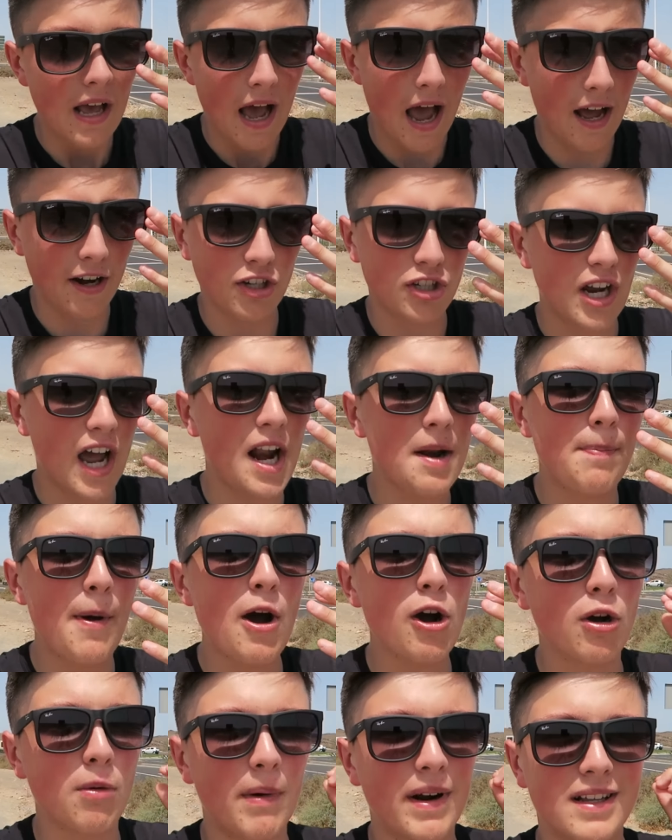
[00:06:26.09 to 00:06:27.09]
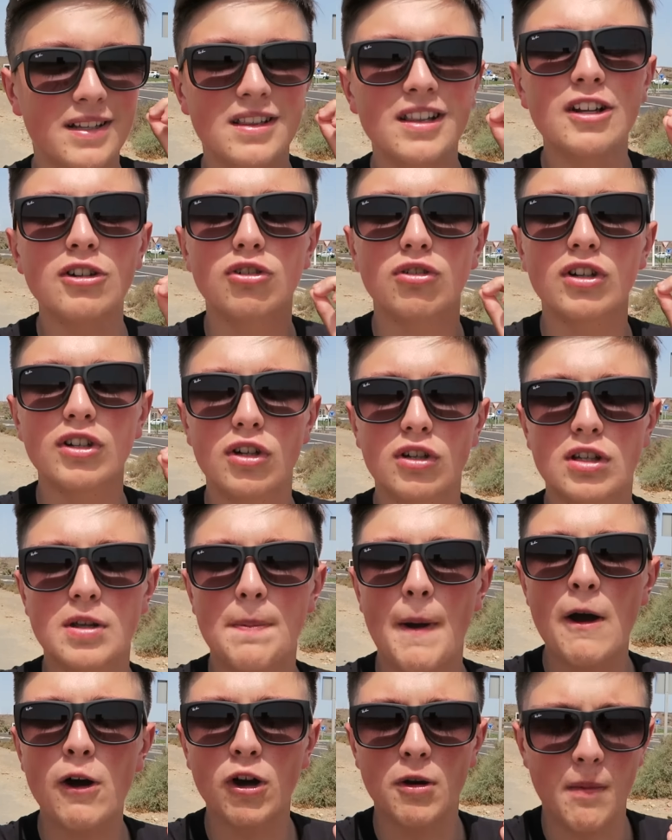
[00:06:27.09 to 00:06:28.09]
And shiny Pokemon is literally just a
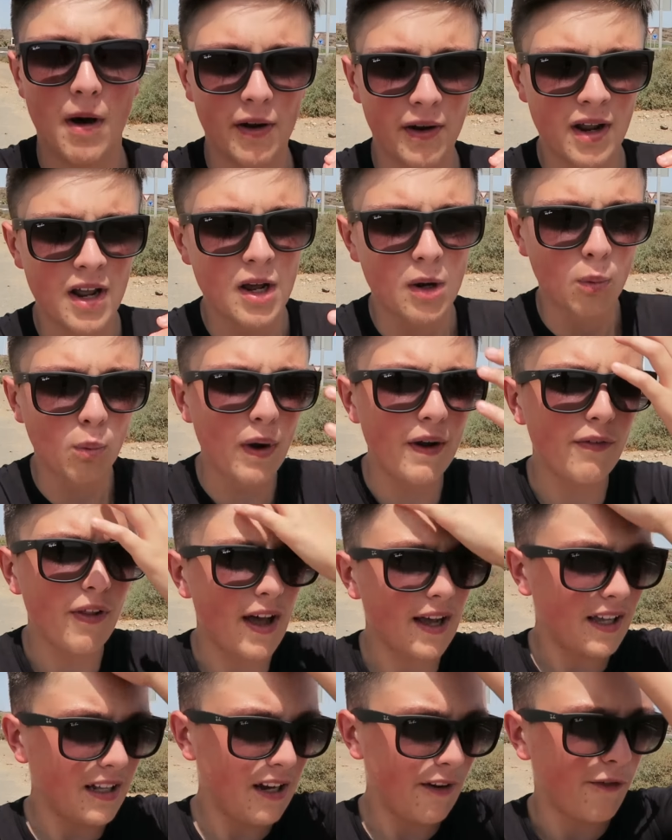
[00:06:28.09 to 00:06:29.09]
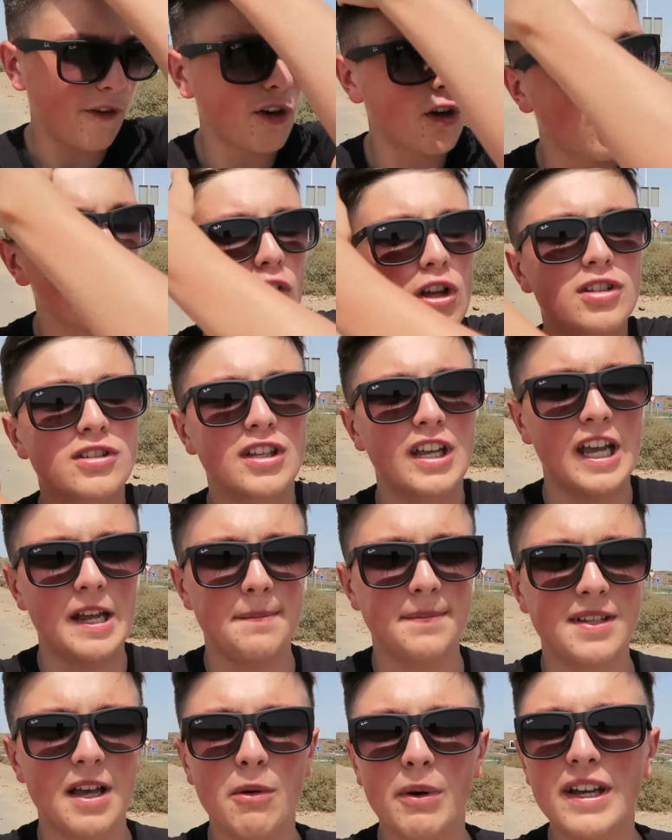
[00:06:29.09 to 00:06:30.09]
Pokemon with like a different color
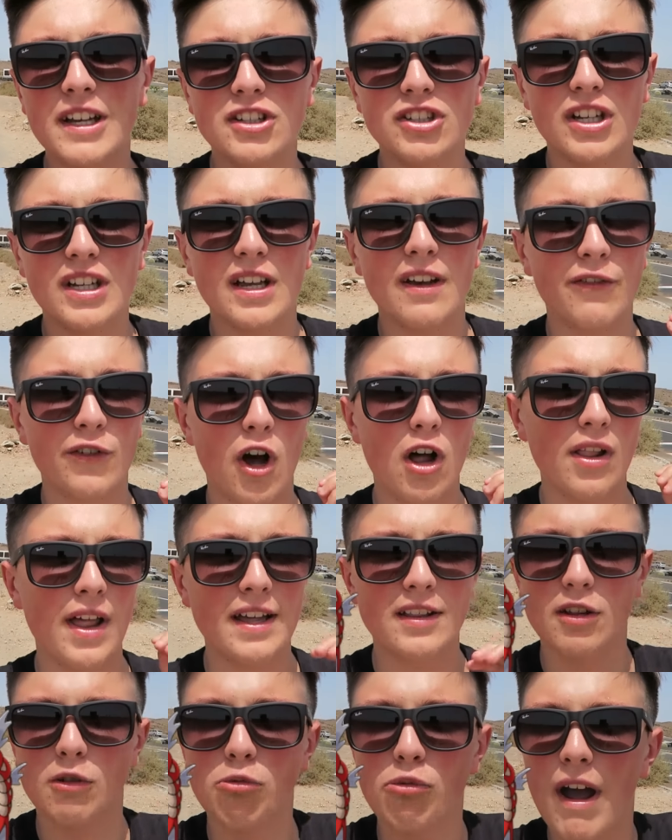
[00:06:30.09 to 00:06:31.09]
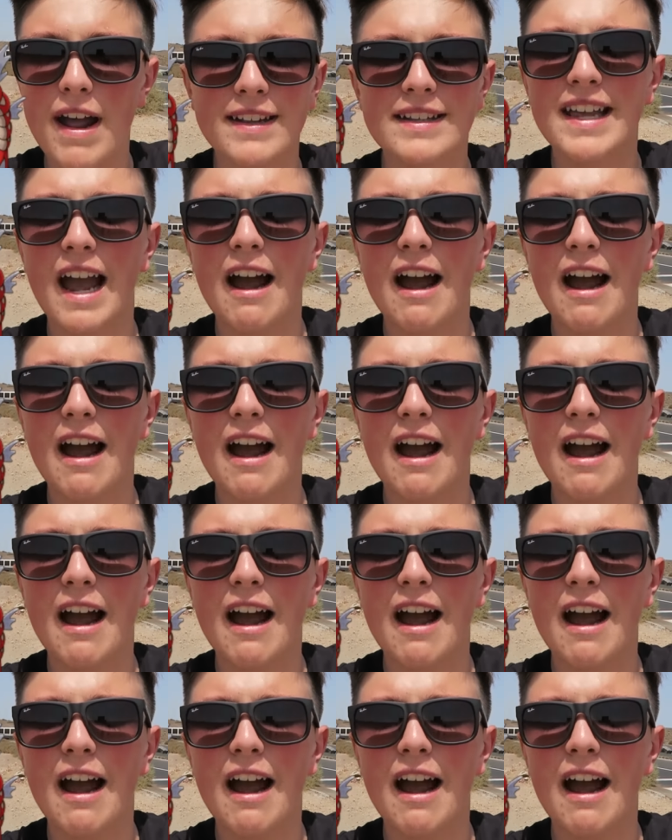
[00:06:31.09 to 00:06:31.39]
scheme. So e.g. you've got like the red